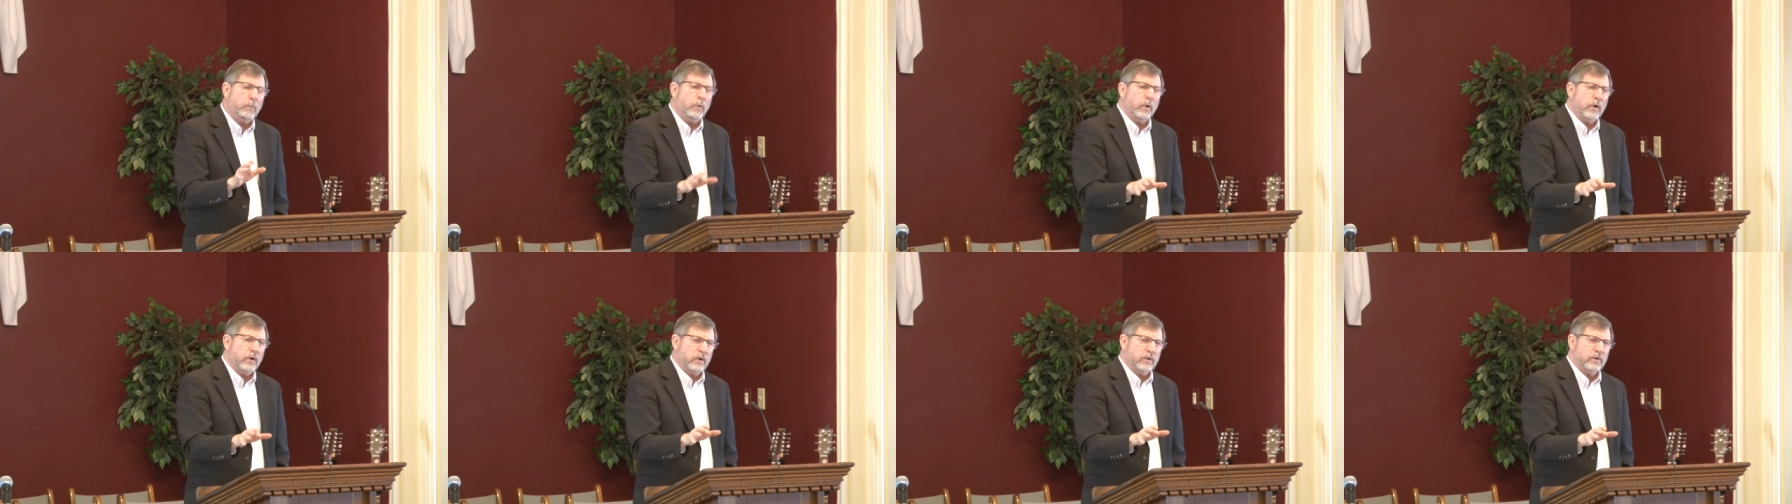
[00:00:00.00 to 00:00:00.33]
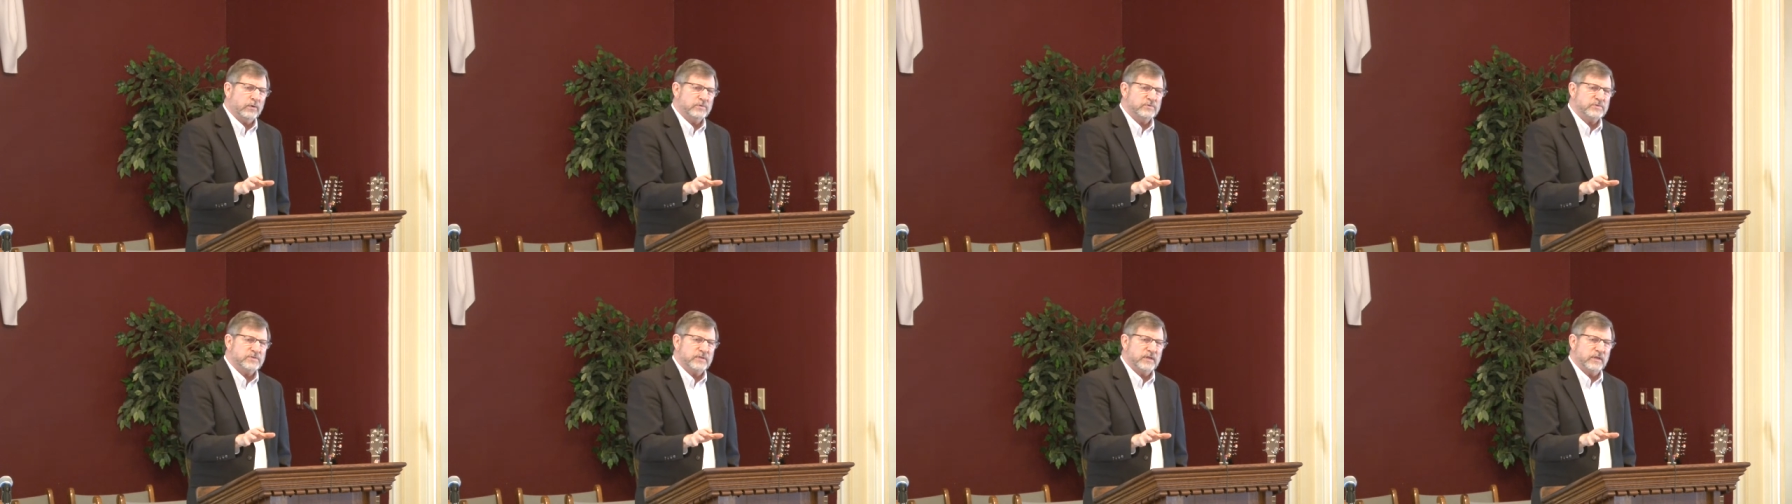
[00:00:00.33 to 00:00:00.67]

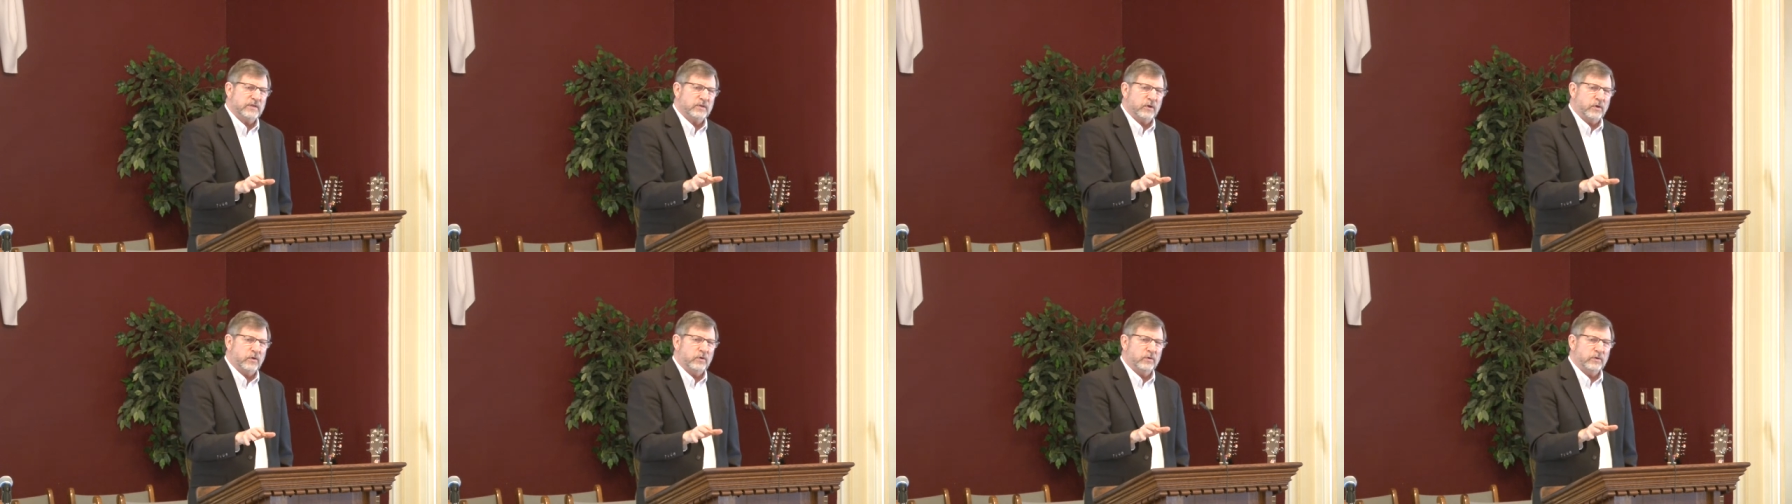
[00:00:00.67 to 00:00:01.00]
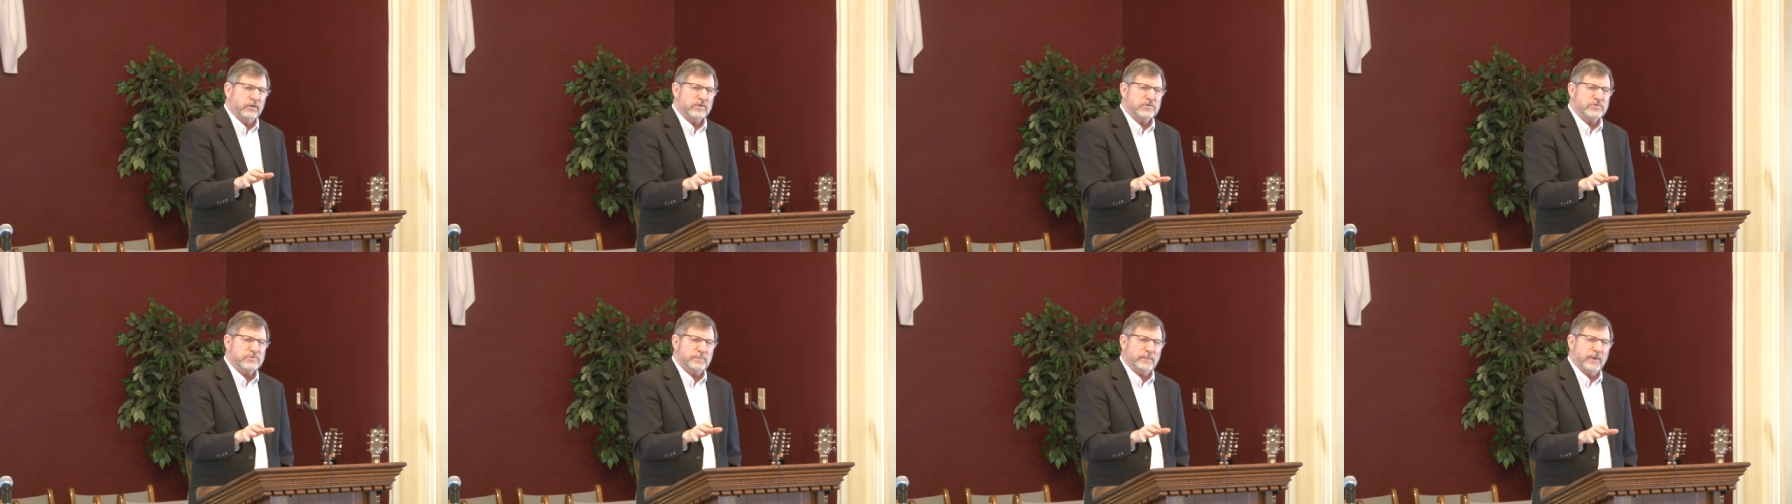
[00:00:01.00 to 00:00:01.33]
words that the
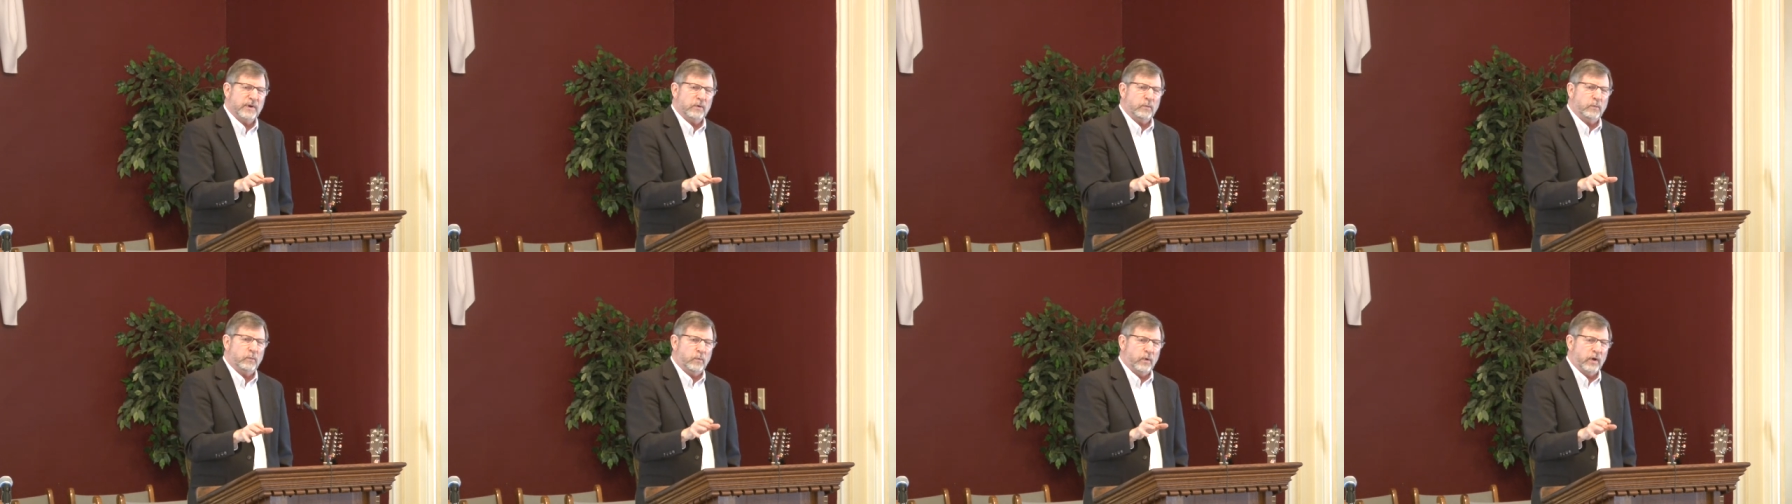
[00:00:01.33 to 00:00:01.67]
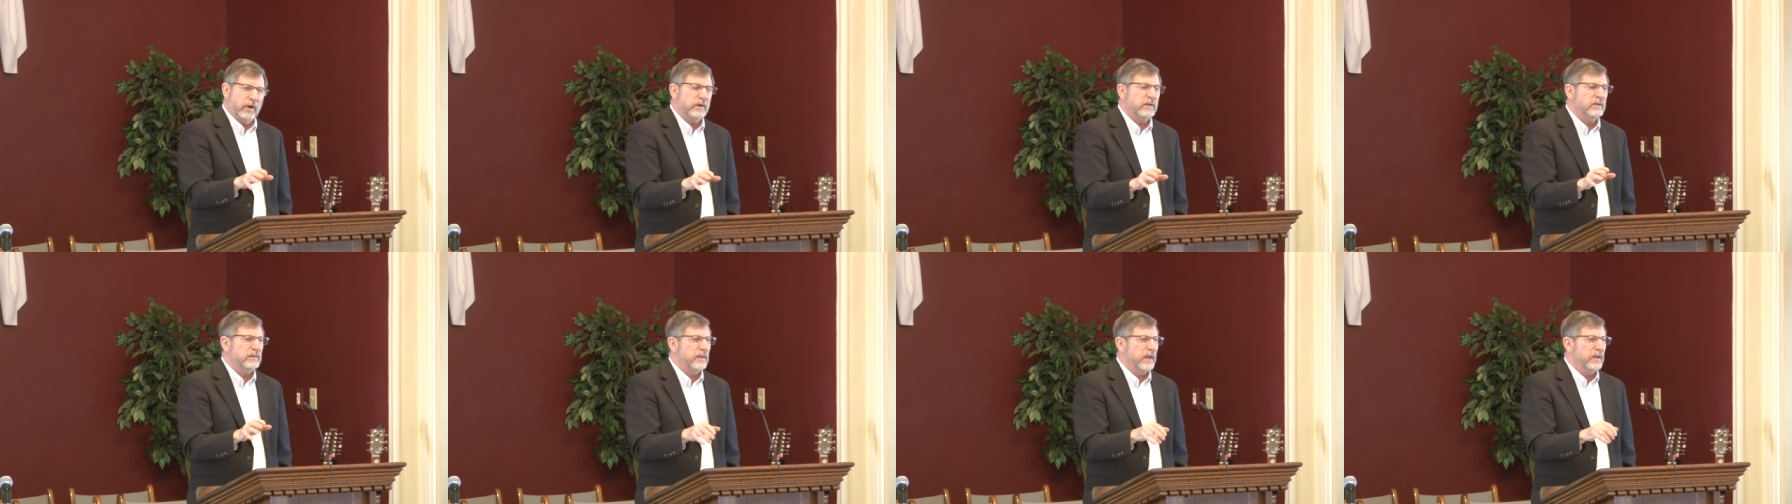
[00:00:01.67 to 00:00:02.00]
Holy Spirit
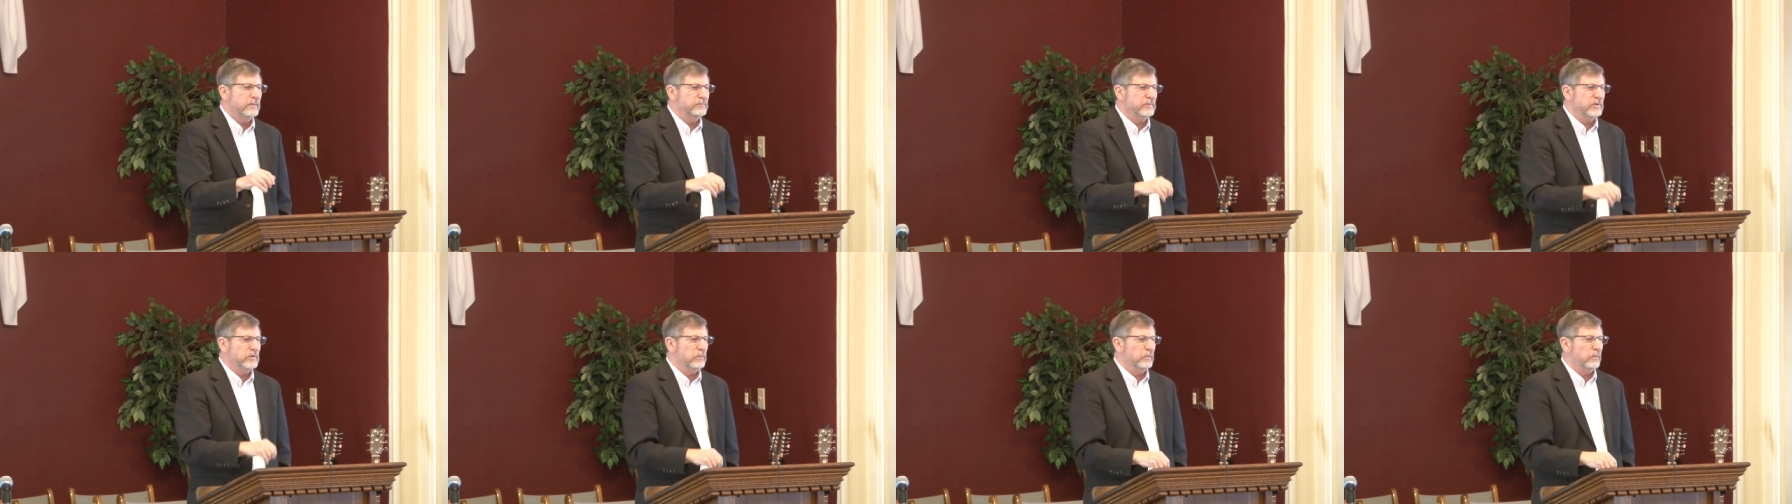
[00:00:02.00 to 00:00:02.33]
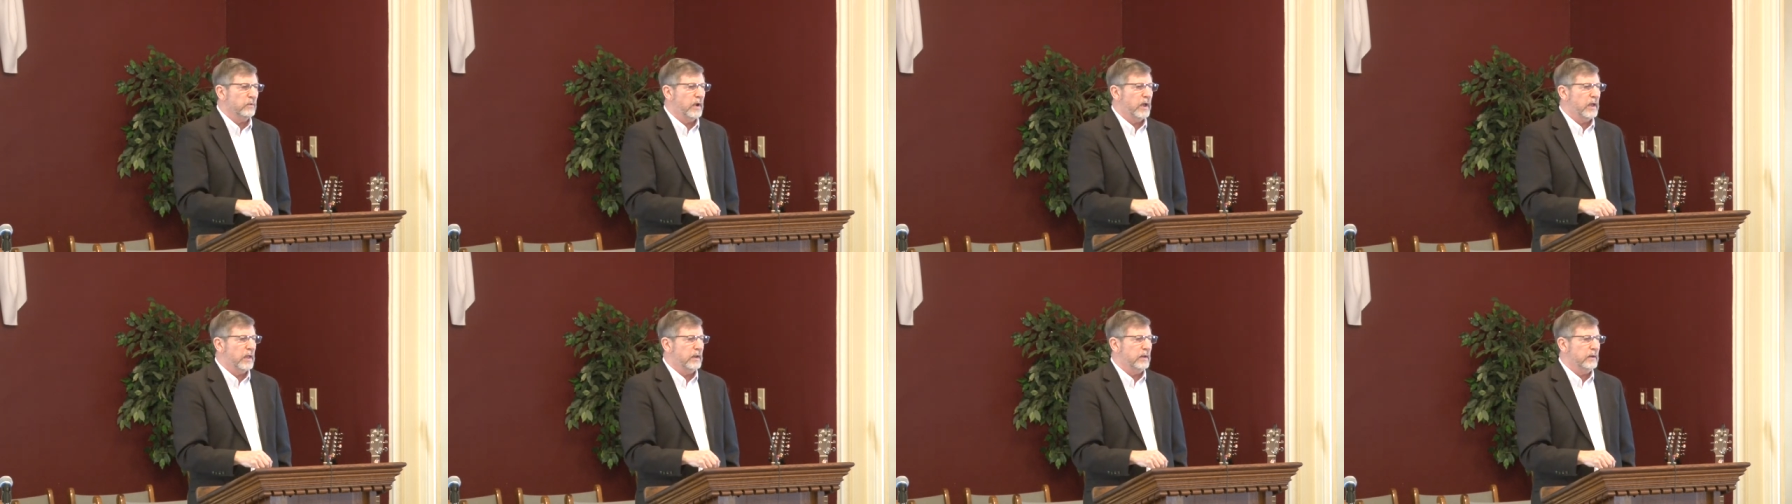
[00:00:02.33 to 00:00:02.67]
wanted them to
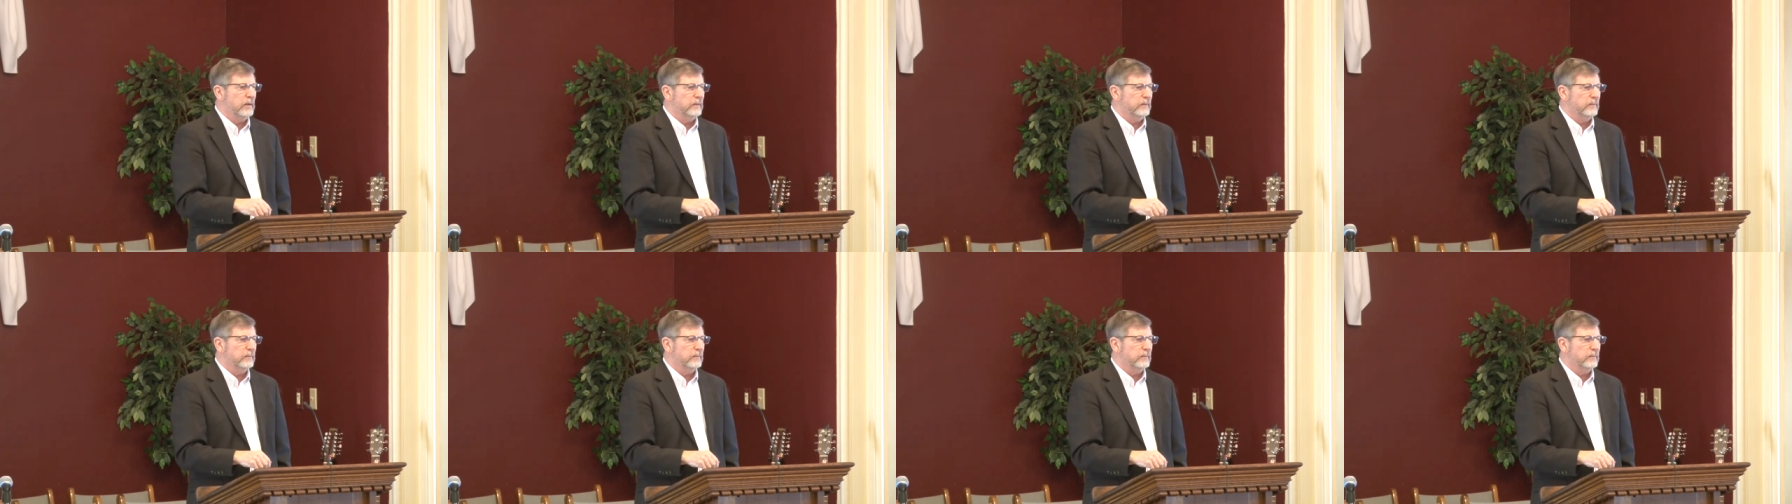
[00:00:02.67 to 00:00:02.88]
write.